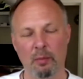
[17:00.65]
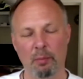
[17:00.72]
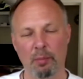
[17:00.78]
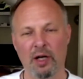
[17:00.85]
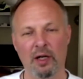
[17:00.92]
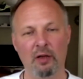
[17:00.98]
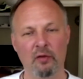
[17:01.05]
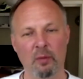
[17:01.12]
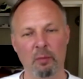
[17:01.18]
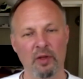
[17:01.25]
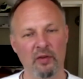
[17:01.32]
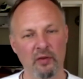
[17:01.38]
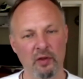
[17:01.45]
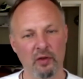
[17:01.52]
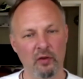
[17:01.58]
part of the
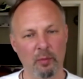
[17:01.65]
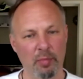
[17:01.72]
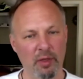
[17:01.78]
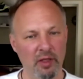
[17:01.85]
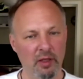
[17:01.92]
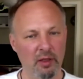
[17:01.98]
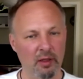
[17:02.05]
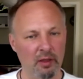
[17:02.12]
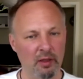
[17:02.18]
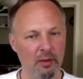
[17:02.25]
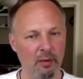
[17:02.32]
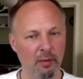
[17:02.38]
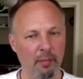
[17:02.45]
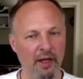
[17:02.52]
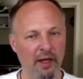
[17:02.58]
business, a
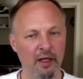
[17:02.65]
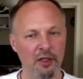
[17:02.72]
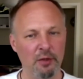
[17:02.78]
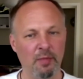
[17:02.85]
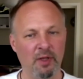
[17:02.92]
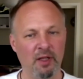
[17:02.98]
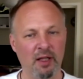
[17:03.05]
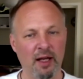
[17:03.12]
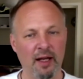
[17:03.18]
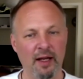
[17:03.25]
particular management line